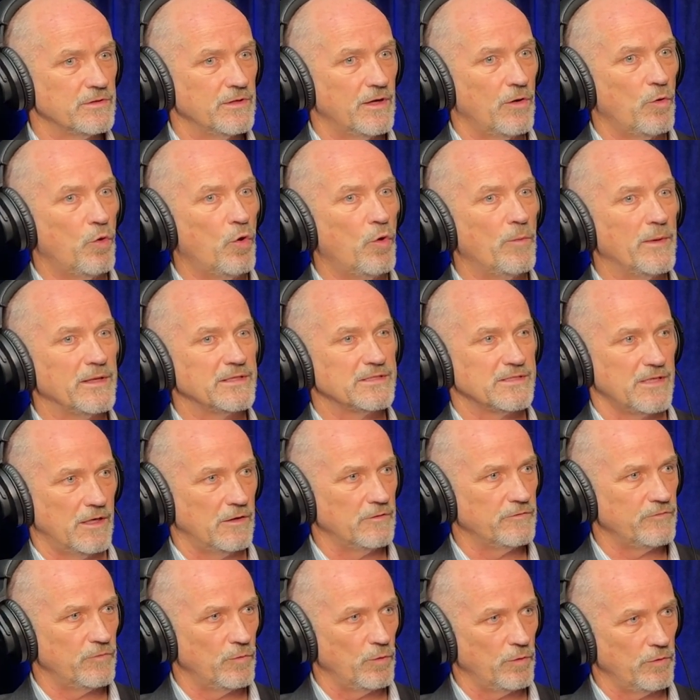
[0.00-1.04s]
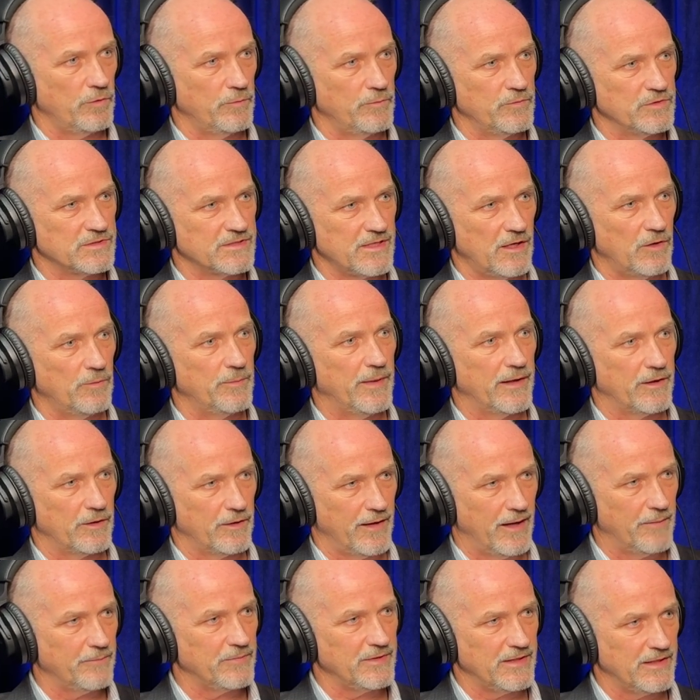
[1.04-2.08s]
the home itself will sell
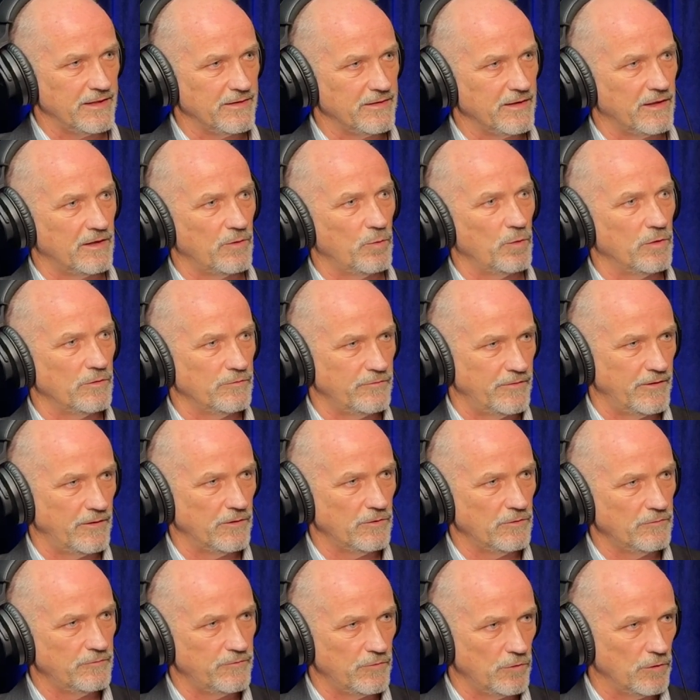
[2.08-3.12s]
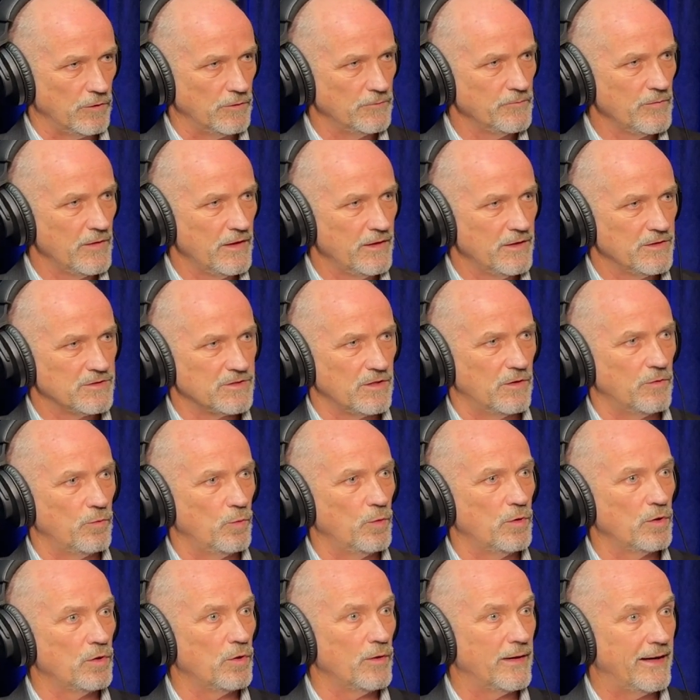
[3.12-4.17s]
better empty than it will full. So
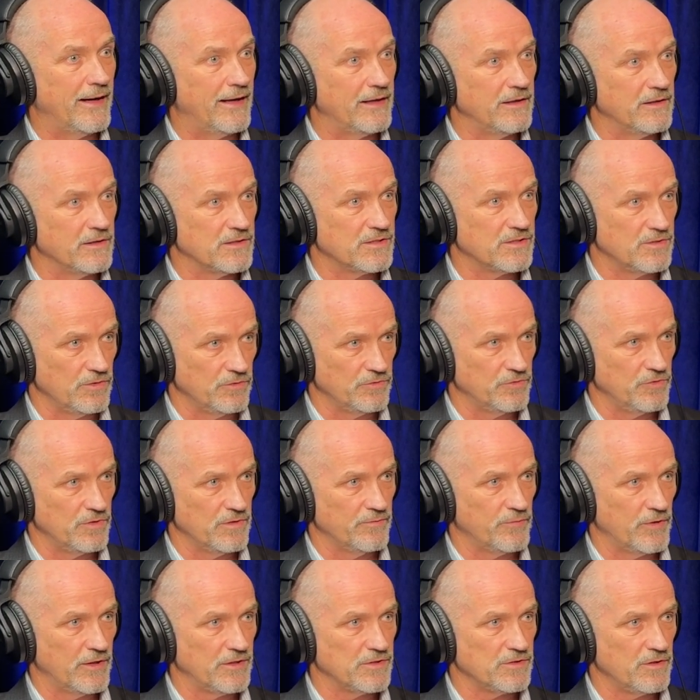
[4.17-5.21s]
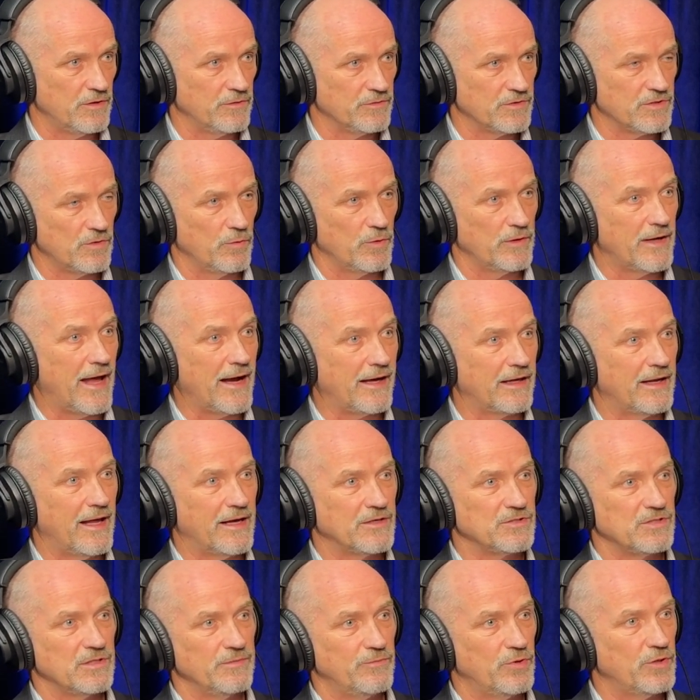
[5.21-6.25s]
we'll go ahead and still do the bridge loan. So we're not going to
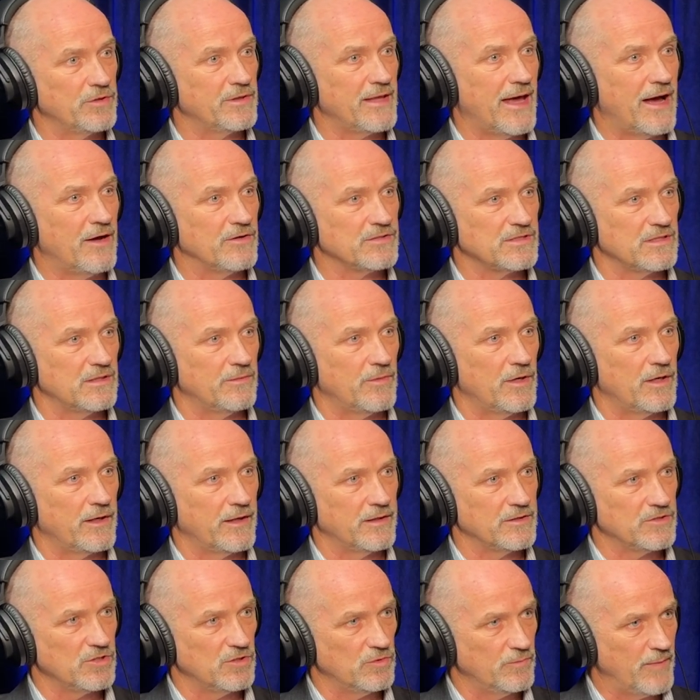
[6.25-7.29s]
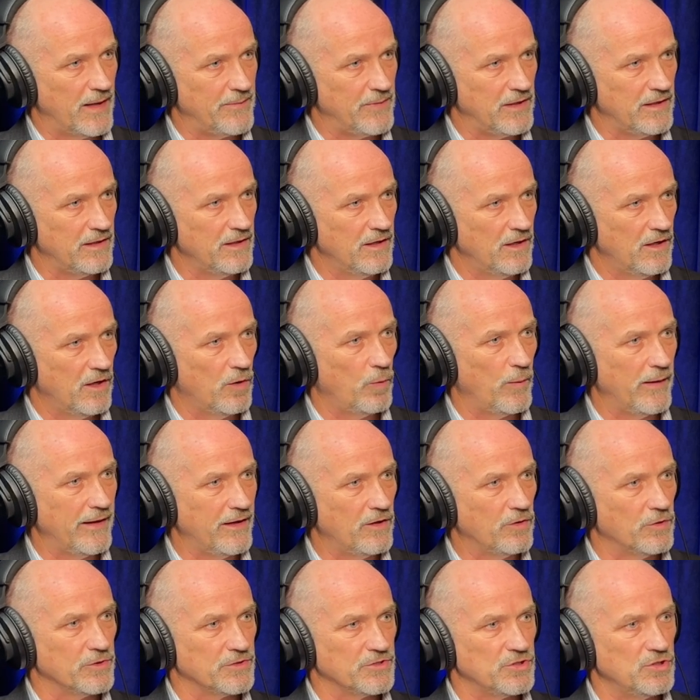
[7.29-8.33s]
actually put the house on the market till maybe a
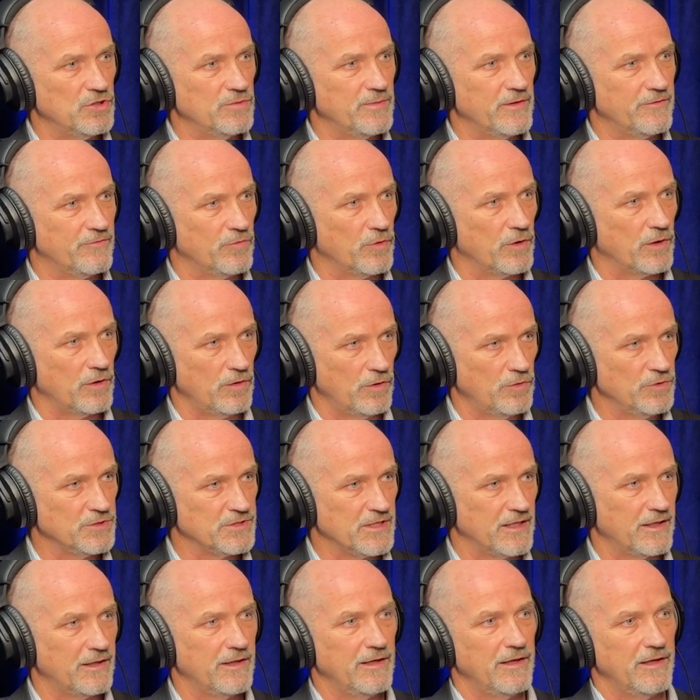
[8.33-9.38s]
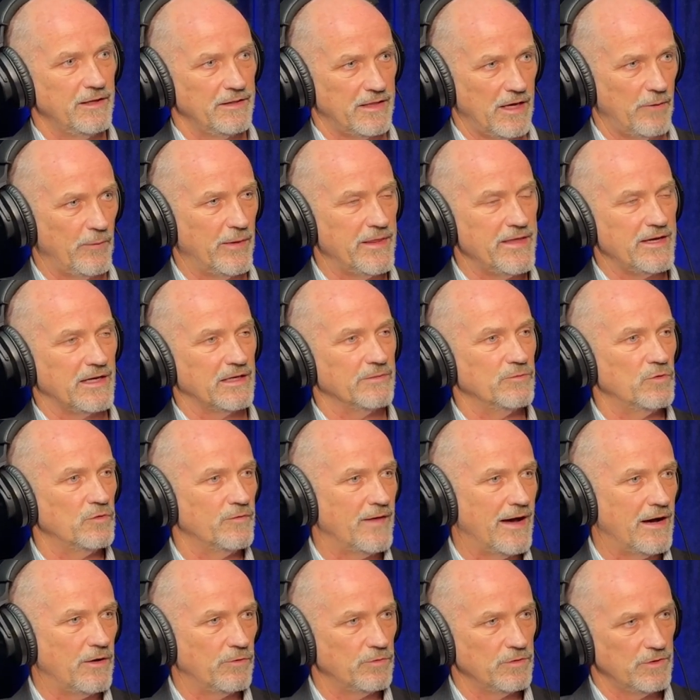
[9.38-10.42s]
week or two before closing. That way they can
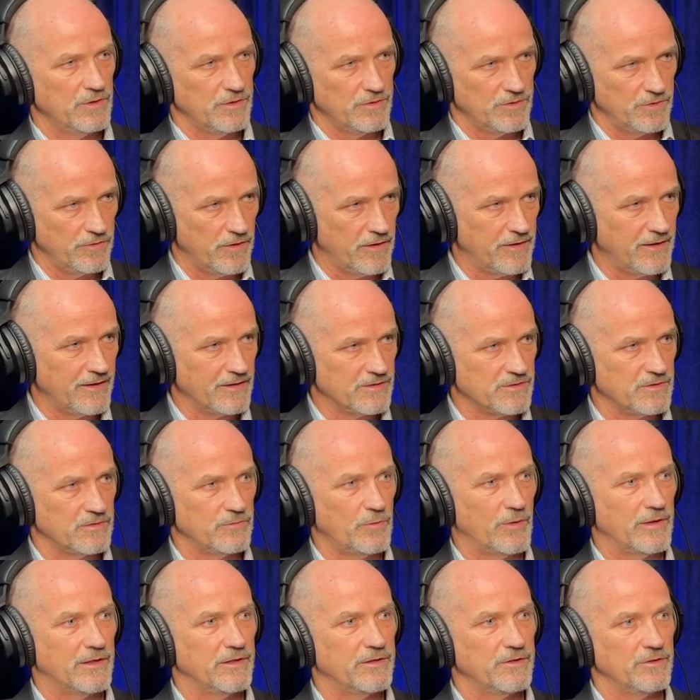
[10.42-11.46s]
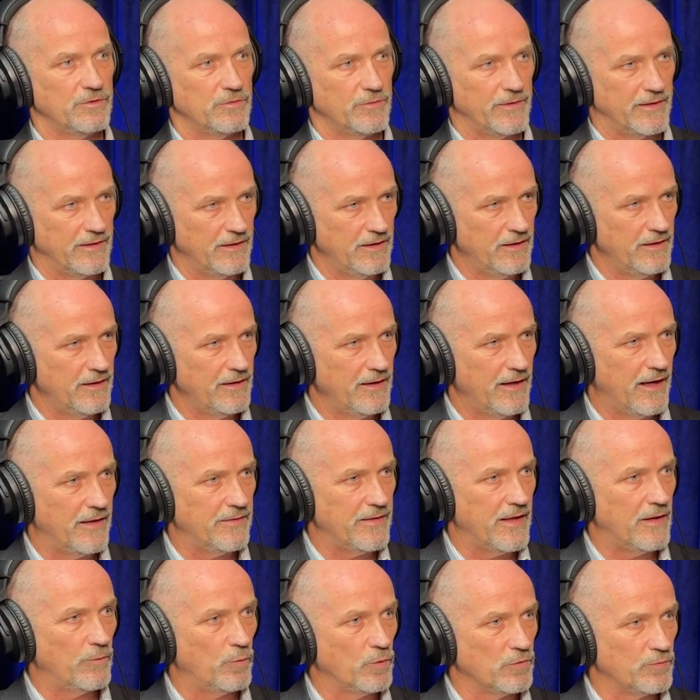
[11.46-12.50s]
move out, do the things they want to do to it,
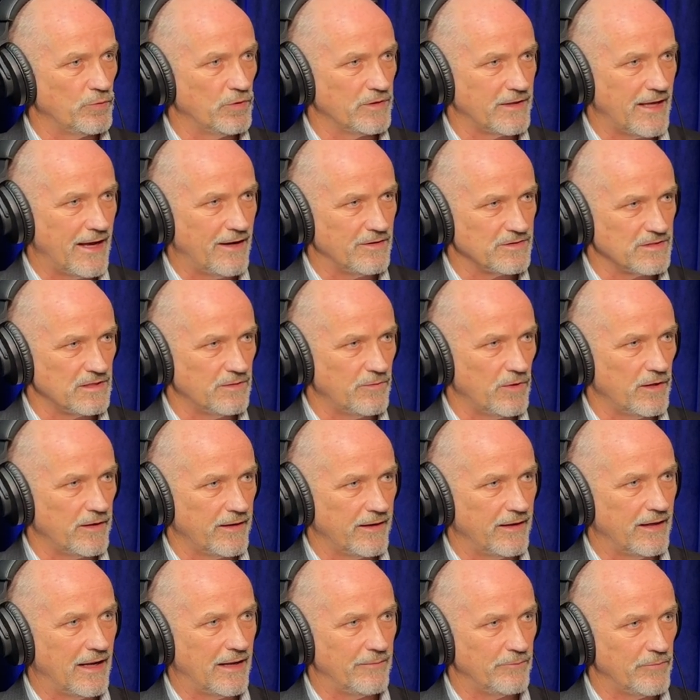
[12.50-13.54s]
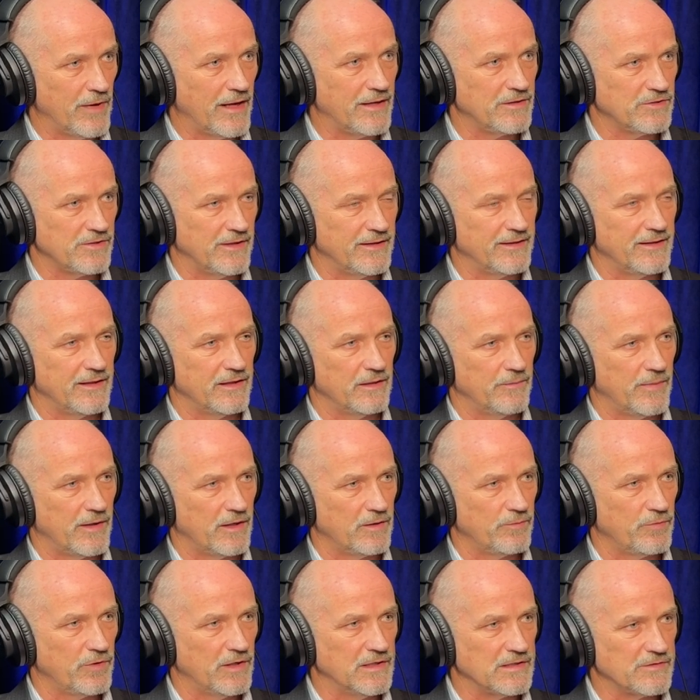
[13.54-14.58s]
and then we'll put the house on the market, and I bet you I can get a
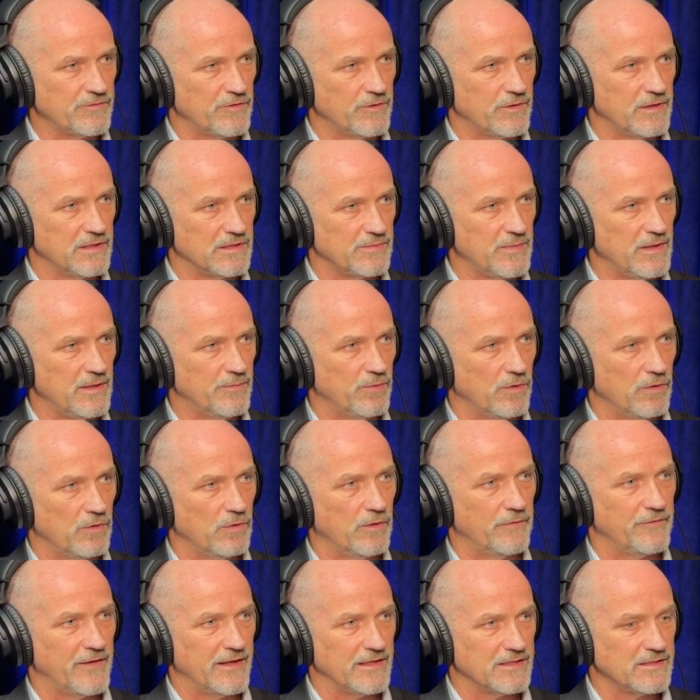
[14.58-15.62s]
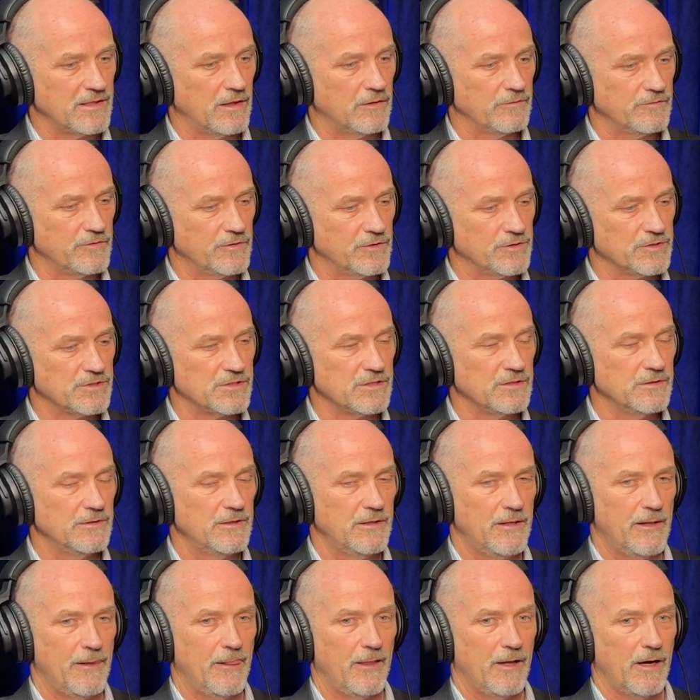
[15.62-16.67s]
better price for these people if they sell first.
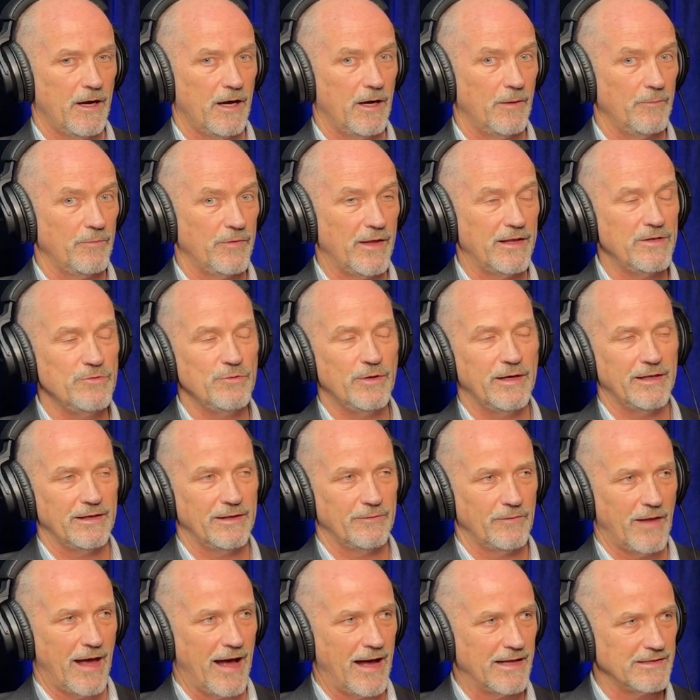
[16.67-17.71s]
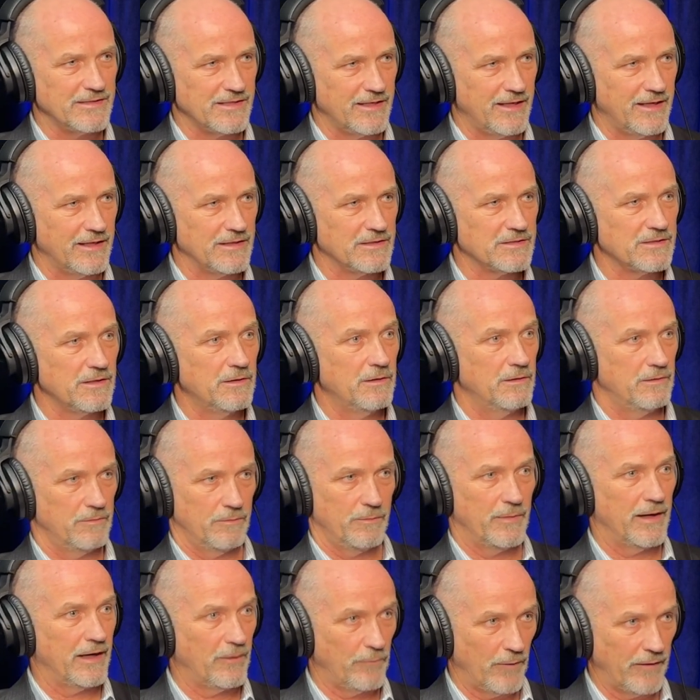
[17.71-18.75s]
Then you get odds and ends.
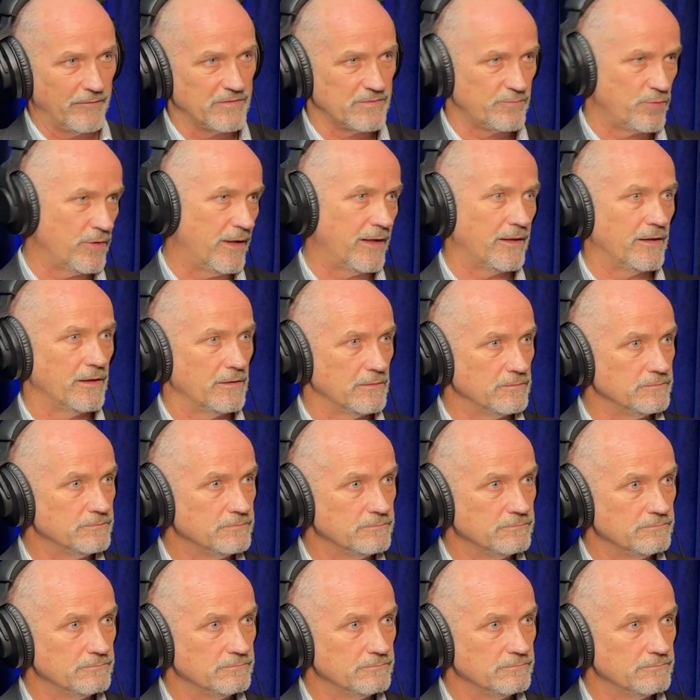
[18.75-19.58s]
My wife's pregnant.